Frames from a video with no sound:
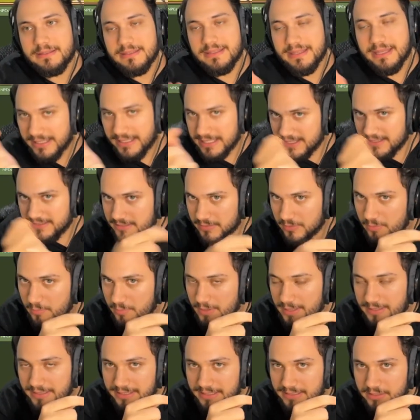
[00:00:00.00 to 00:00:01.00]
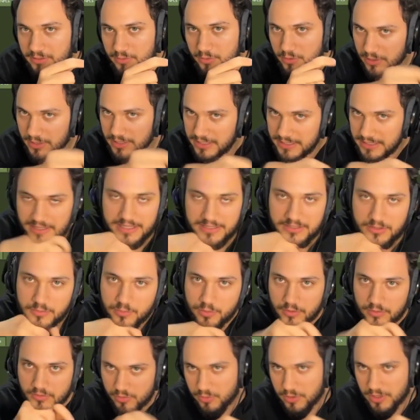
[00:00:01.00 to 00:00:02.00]
the link to my Discord, in case you
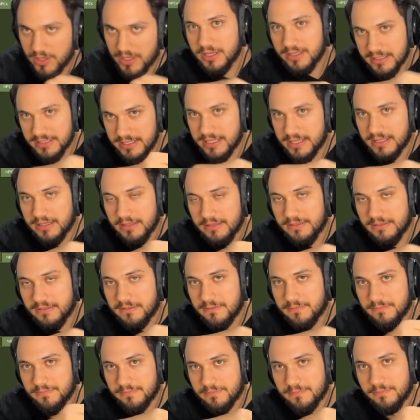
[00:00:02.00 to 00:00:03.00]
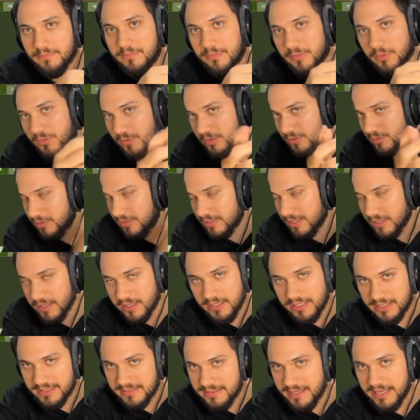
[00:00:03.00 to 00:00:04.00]
want to earn there, those
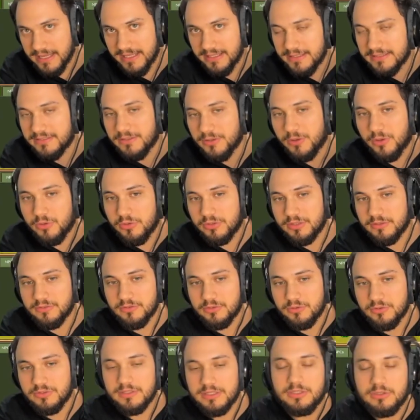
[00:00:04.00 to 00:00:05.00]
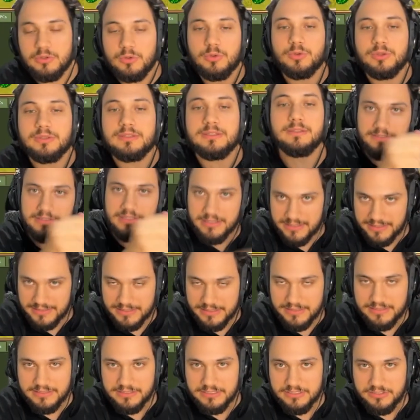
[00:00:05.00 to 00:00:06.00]
earnings are exclusive to Discord, is
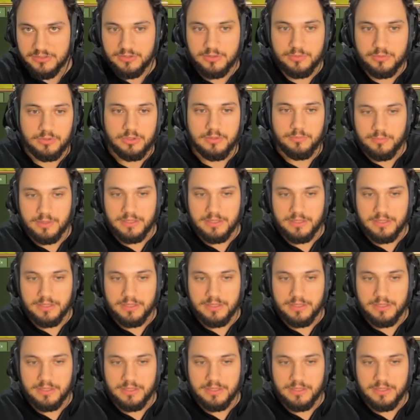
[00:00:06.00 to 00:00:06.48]
in the description.